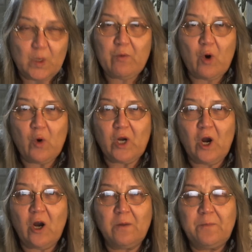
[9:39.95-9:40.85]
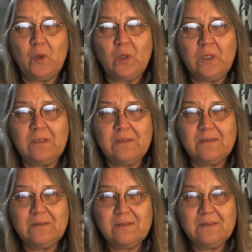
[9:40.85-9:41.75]
We won't carpool.
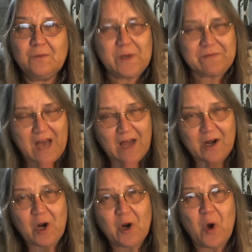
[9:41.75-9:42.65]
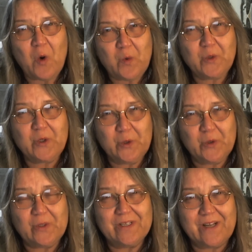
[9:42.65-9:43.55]
We've got our own
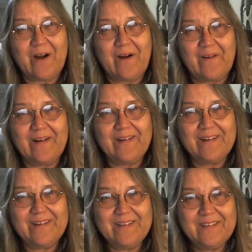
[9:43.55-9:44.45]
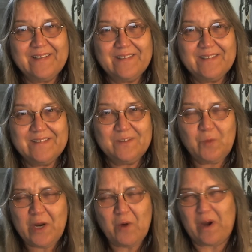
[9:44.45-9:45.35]
cool car.
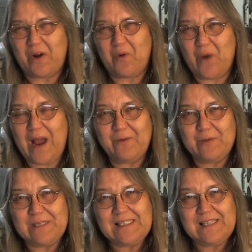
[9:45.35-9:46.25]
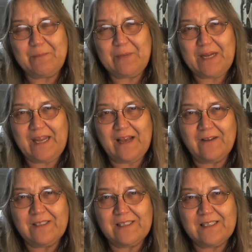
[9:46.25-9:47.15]
We don't want to ride with somebody
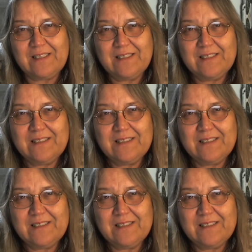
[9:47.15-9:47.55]
else.